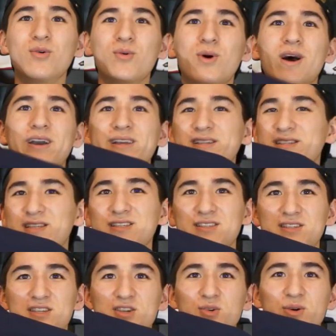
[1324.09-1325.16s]
why is this
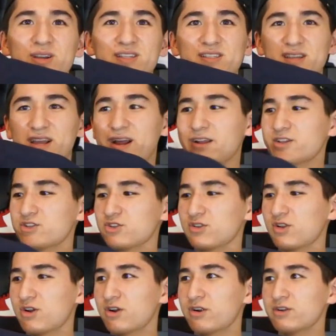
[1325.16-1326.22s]
a US extra
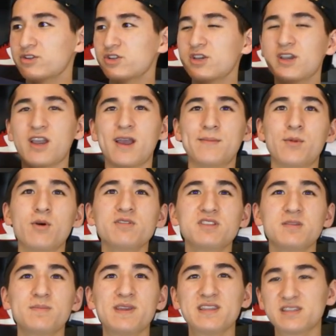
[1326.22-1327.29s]
large? And most
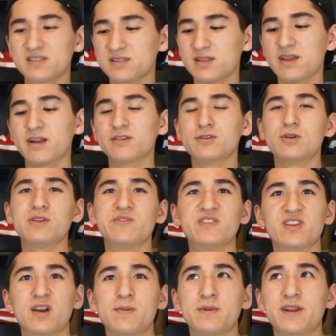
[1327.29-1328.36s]
of the pieces there don't even
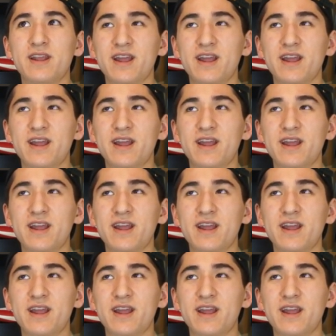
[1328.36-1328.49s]
come in